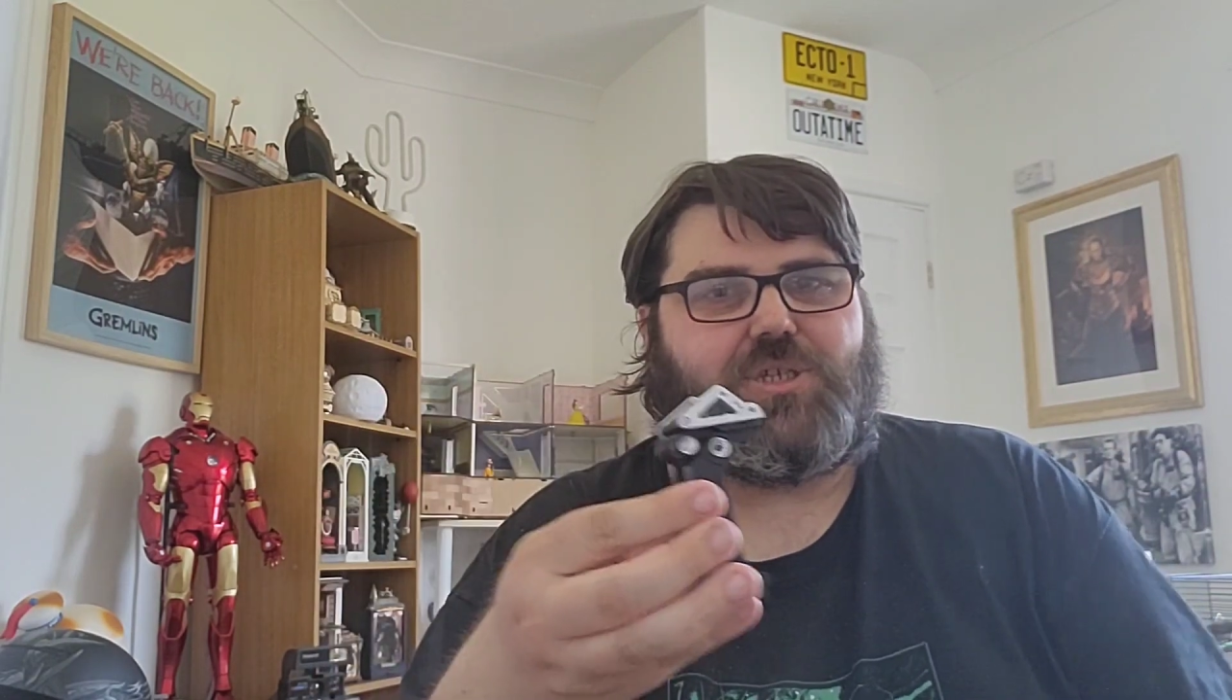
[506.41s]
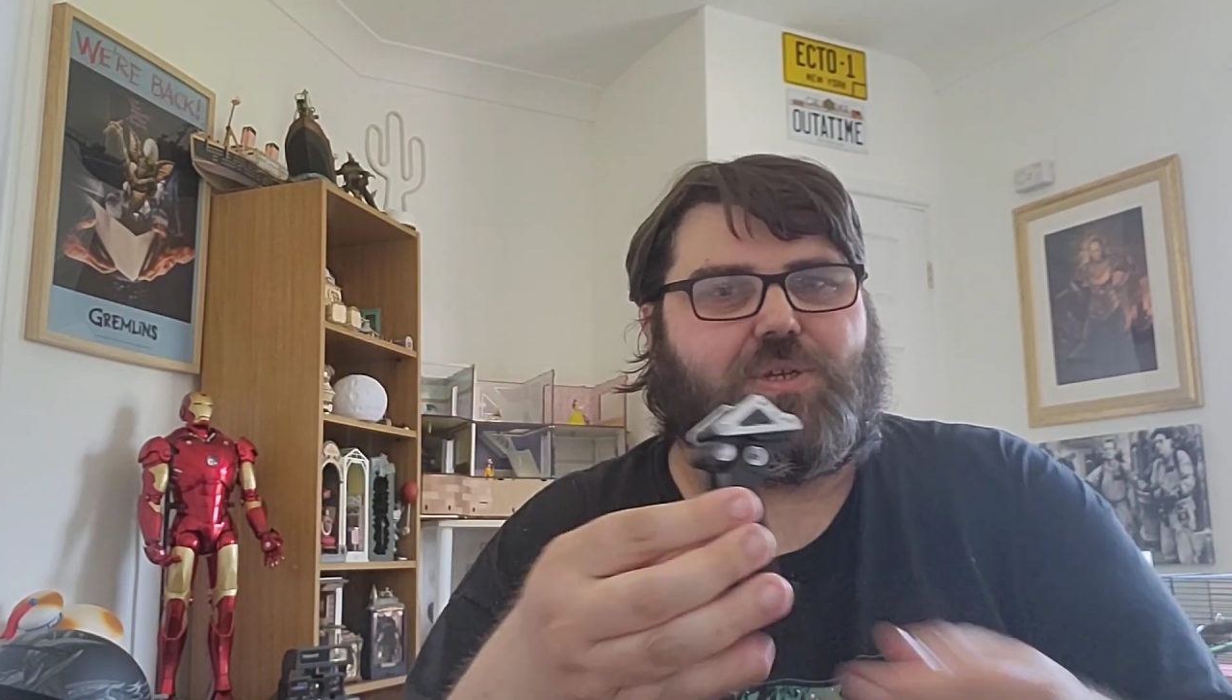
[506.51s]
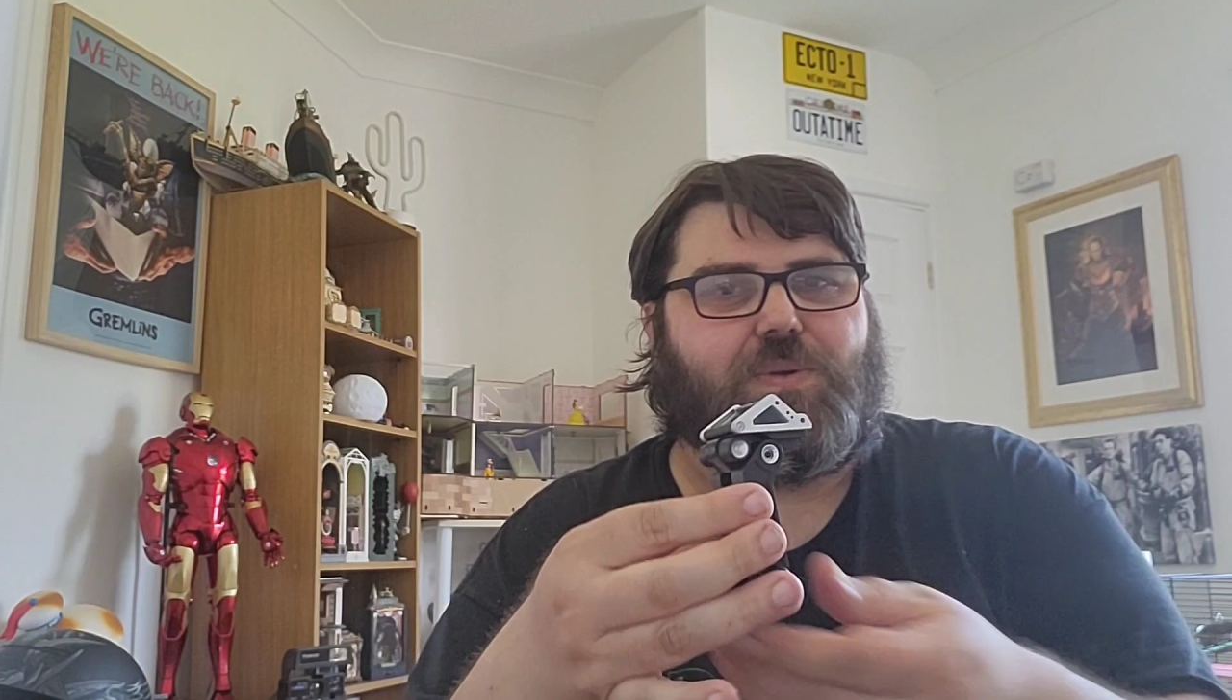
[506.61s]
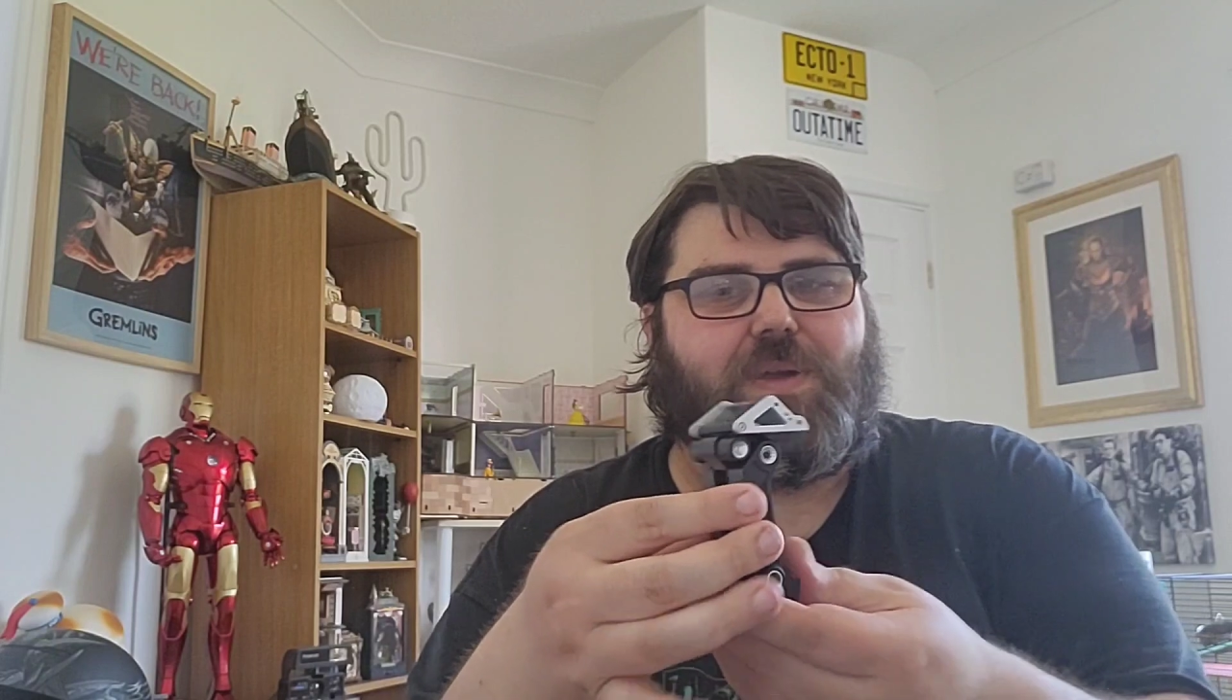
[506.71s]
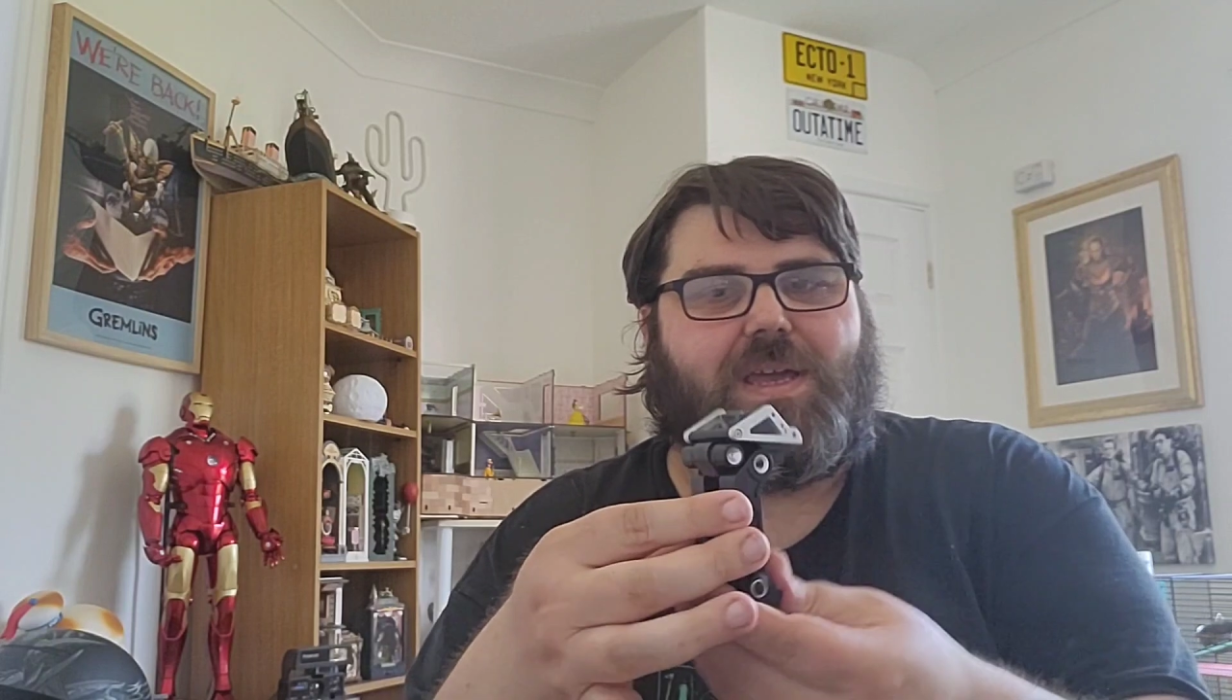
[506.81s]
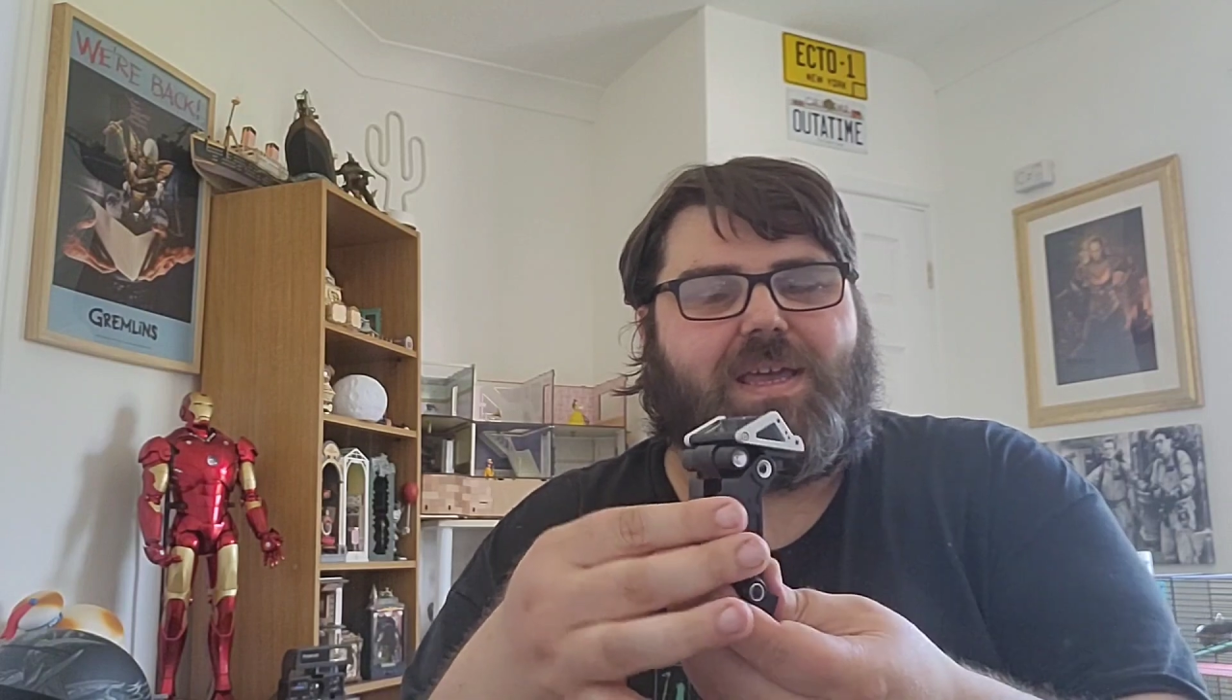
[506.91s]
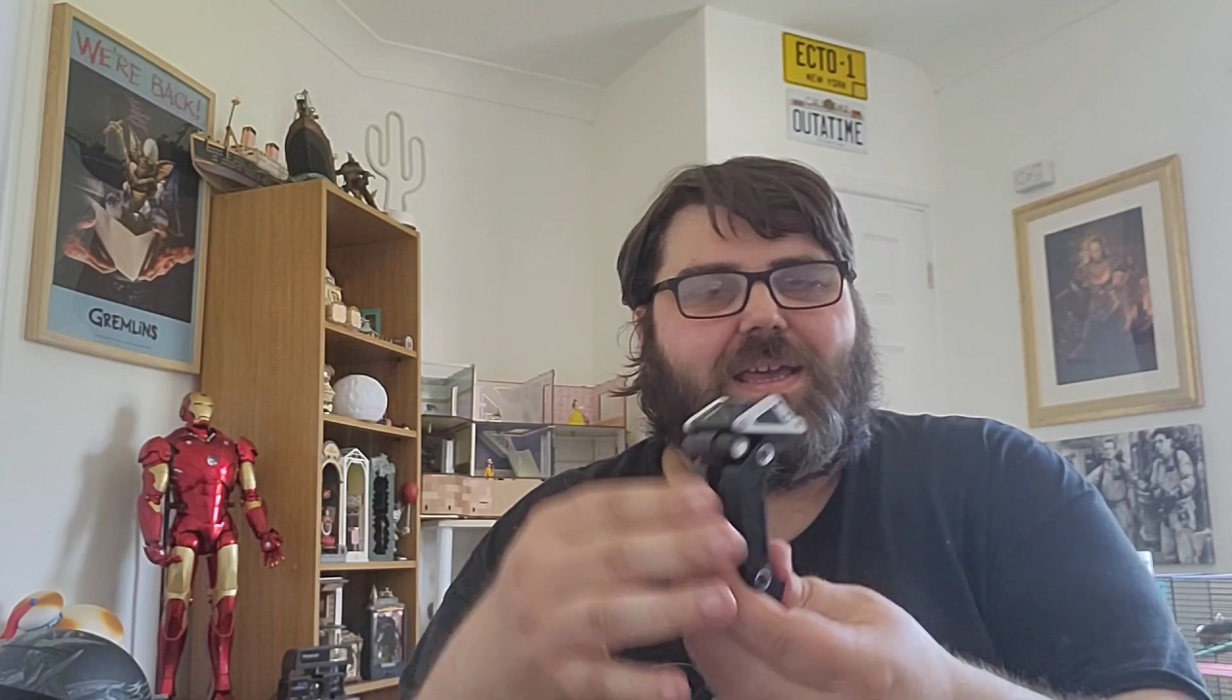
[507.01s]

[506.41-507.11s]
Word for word: to